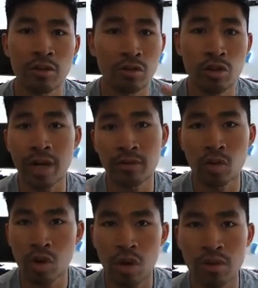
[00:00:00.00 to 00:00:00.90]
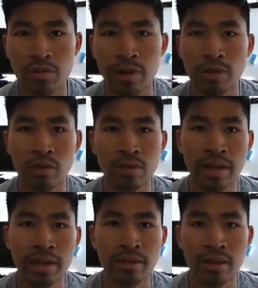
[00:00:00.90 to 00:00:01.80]
drive cool cars around all
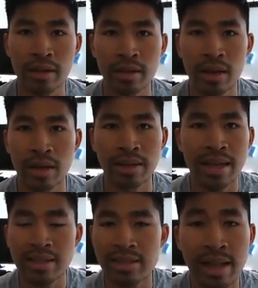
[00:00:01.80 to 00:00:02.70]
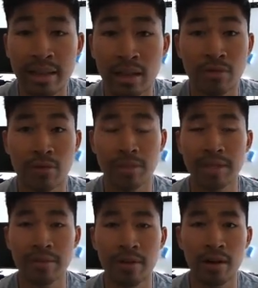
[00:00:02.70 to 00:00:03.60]
day, and like that's not enough for me,
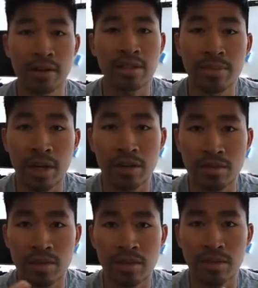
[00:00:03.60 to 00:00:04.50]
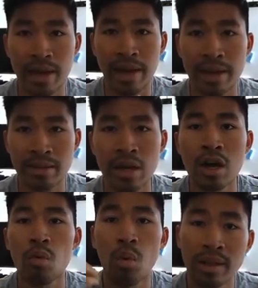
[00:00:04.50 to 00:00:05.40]
to be honest with you. And
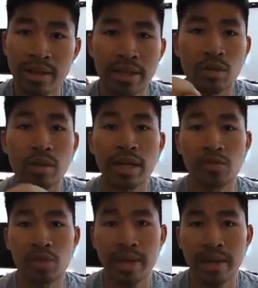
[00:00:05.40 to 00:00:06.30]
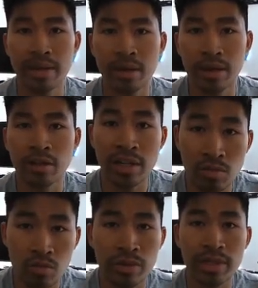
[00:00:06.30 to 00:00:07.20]
one day you guys will get here and you guys
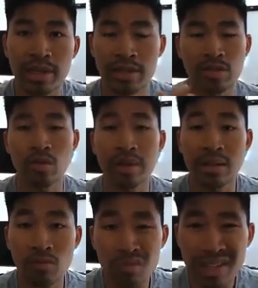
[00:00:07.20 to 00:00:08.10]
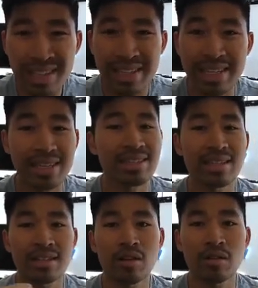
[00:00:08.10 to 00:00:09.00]
will realize it really
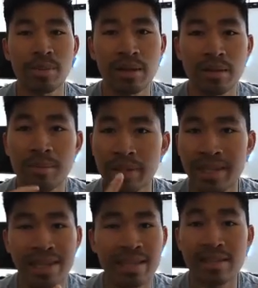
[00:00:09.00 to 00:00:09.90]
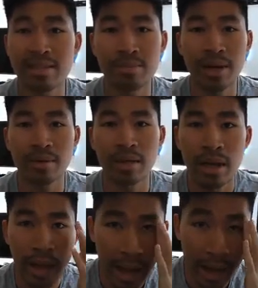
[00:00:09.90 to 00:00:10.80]
isn't all about the money. It isn't about
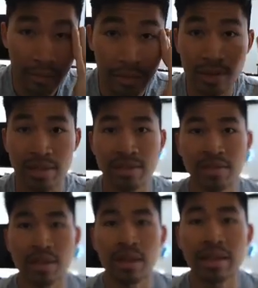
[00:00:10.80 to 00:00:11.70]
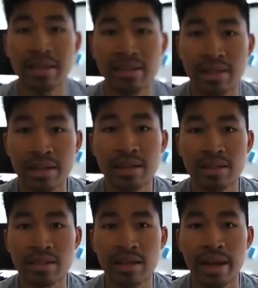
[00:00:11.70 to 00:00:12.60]
having these nice
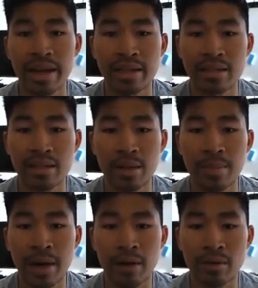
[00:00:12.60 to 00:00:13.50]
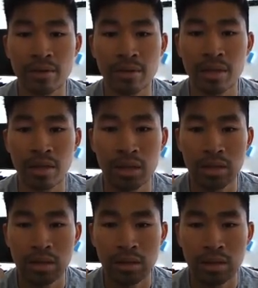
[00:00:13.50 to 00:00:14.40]
things. It's about
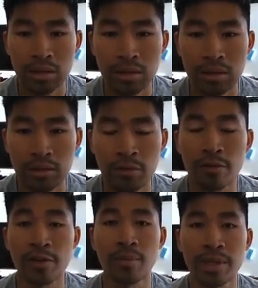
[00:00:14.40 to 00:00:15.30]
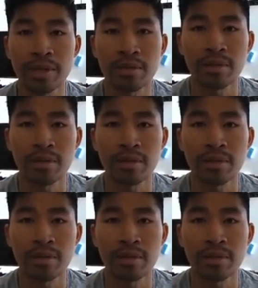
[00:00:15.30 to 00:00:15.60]
fulfillment.